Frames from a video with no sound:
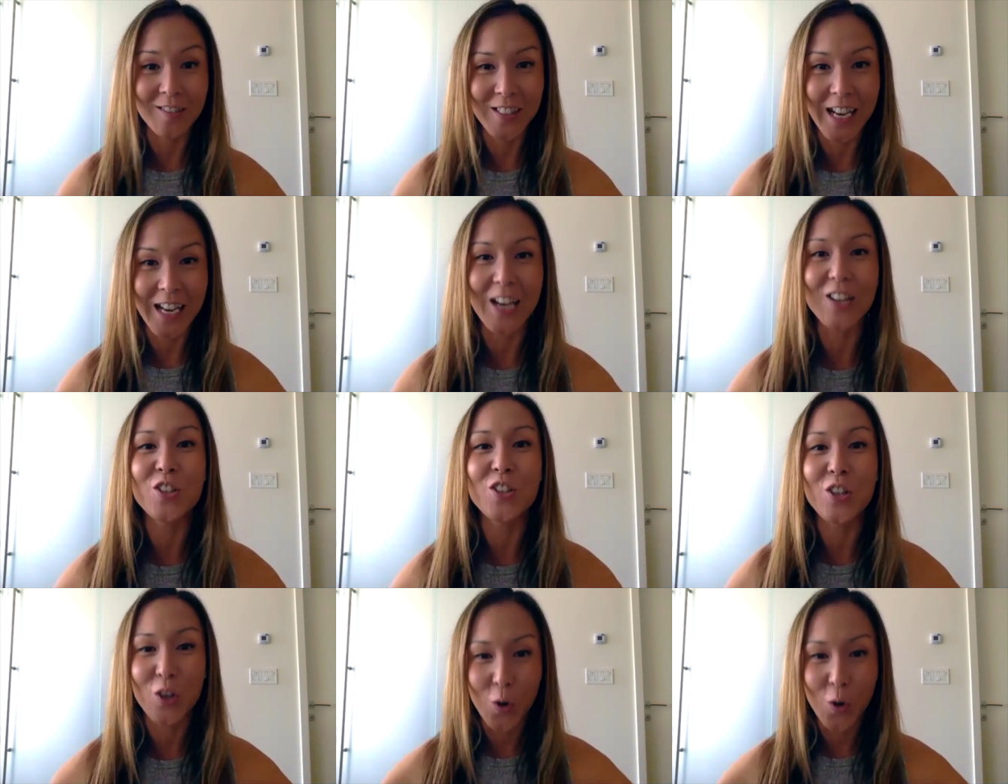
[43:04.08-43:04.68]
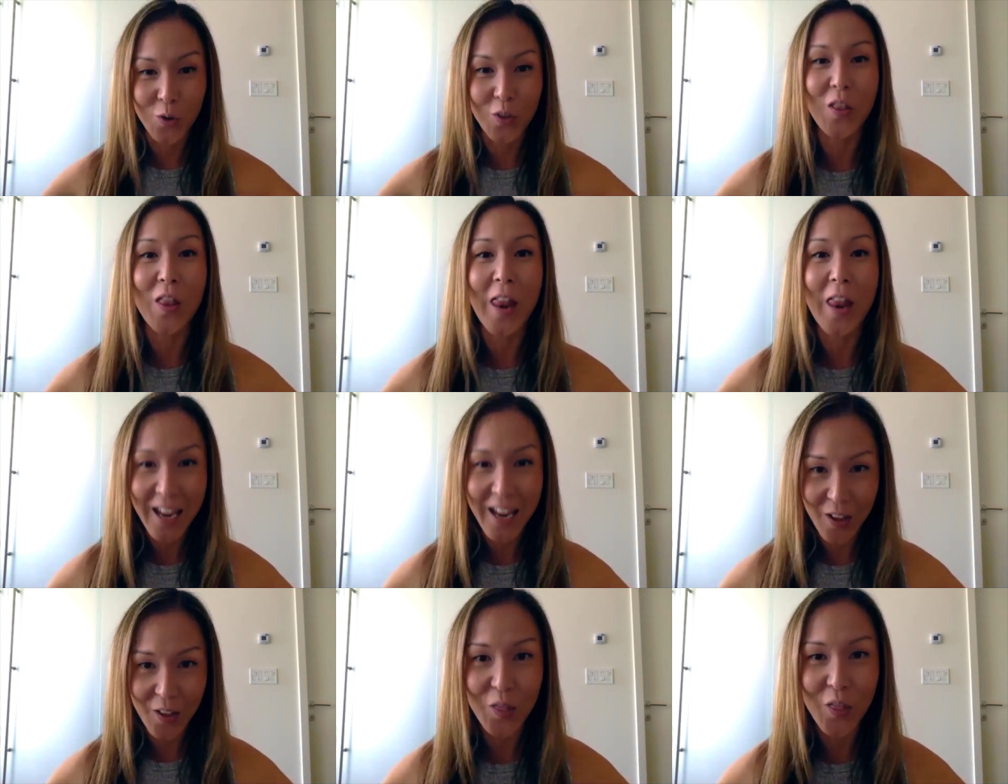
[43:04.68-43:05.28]
to actually go the
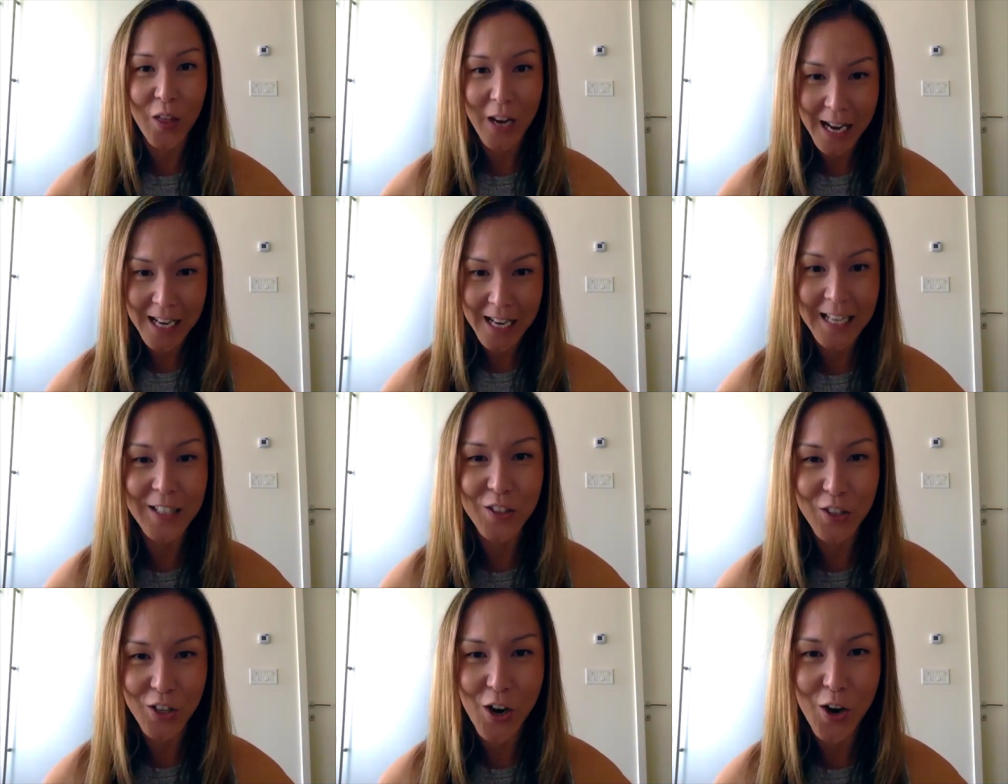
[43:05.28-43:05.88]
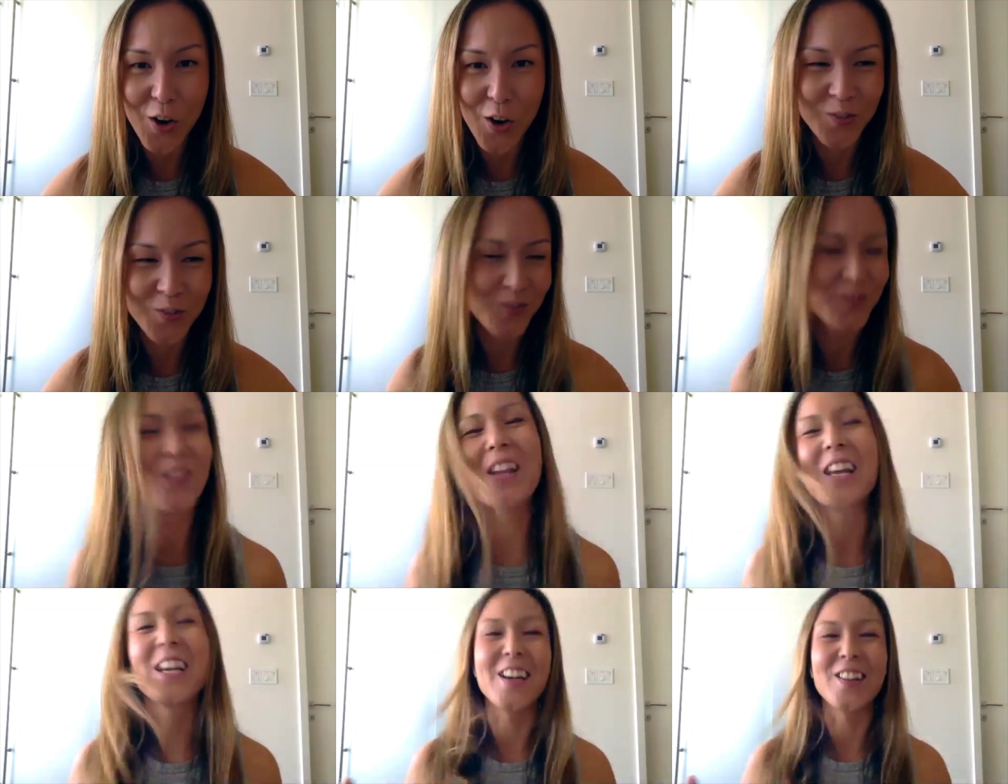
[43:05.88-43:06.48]
length that I need to go,
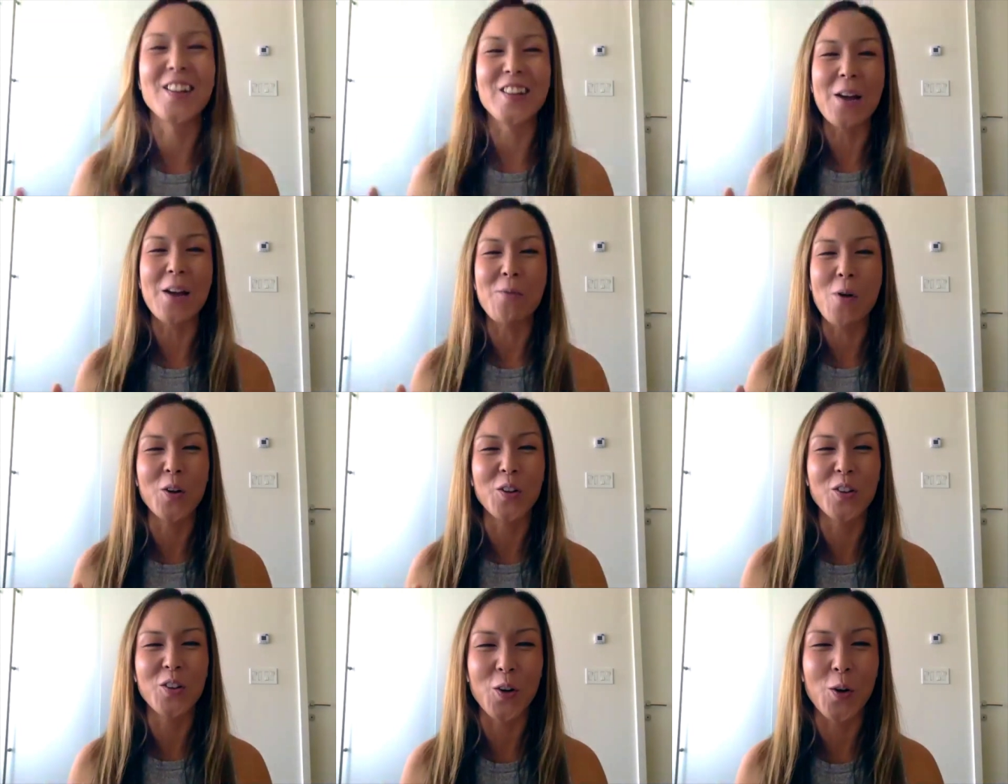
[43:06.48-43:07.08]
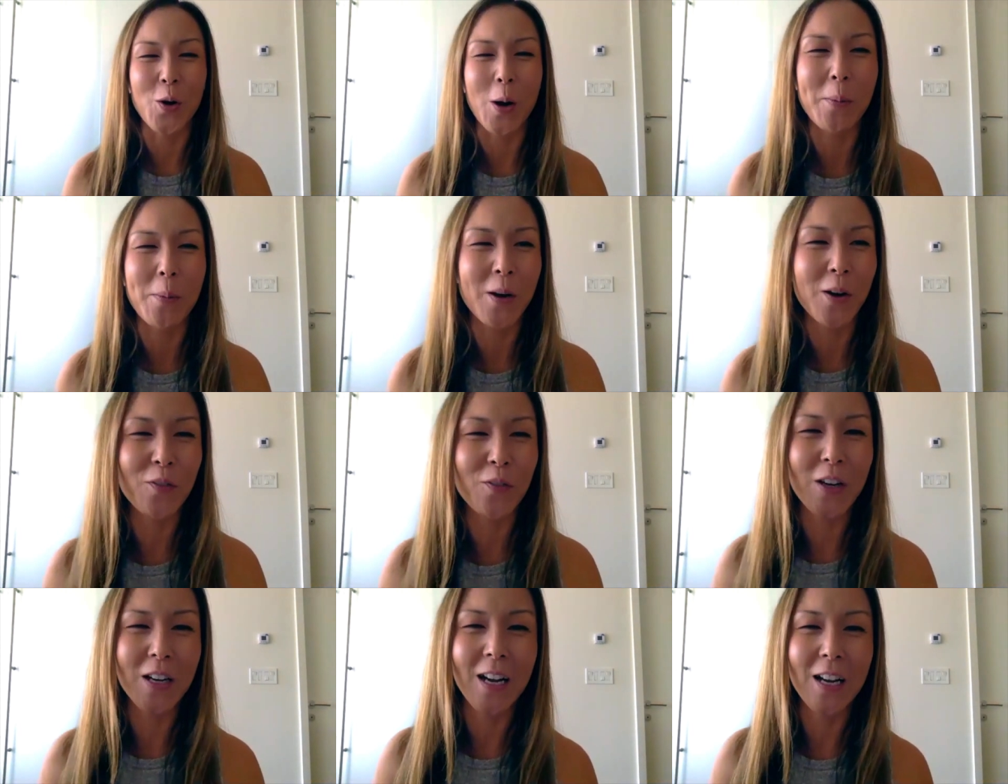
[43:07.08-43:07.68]
because I'm also a bit
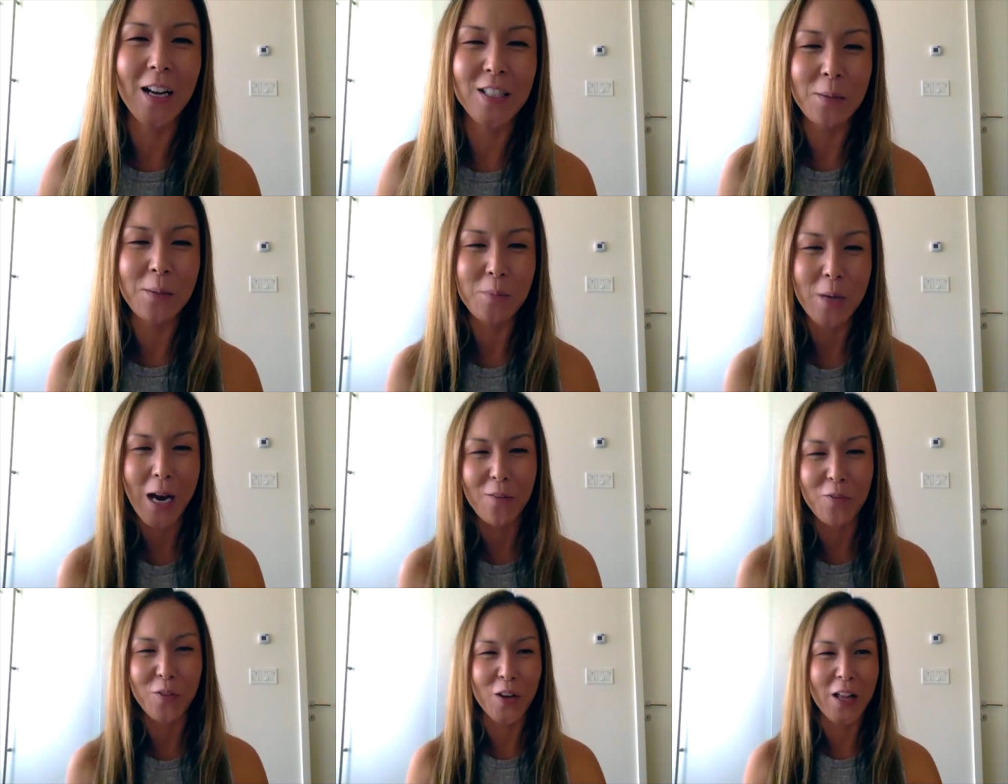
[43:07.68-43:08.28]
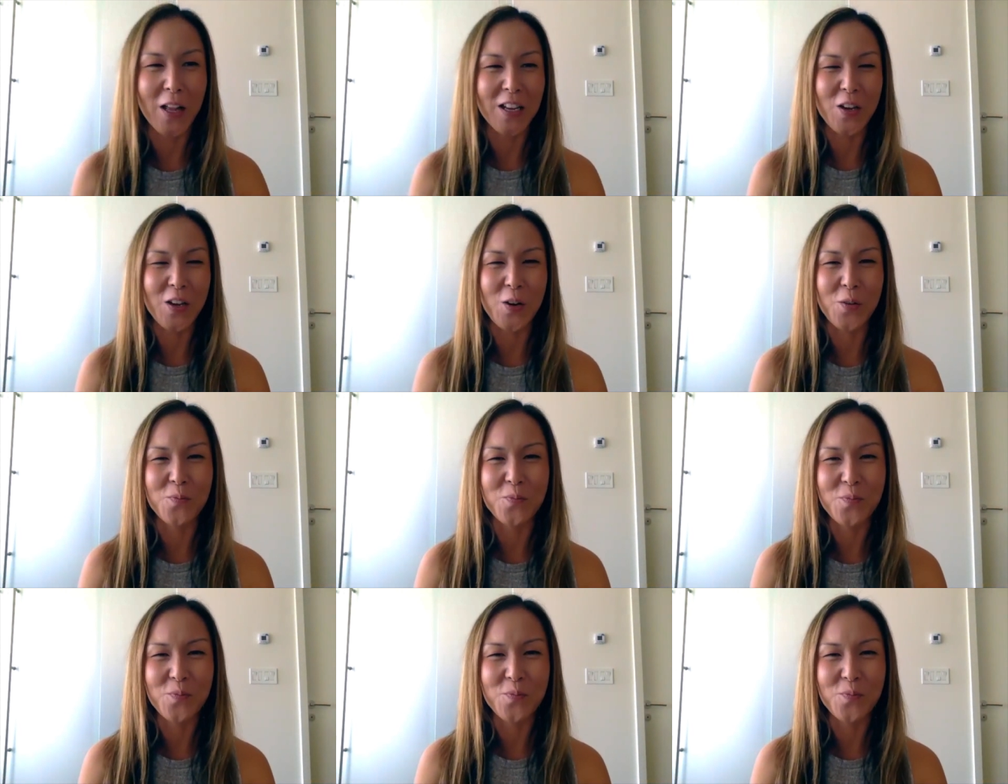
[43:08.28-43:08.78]
of a deep diver like you.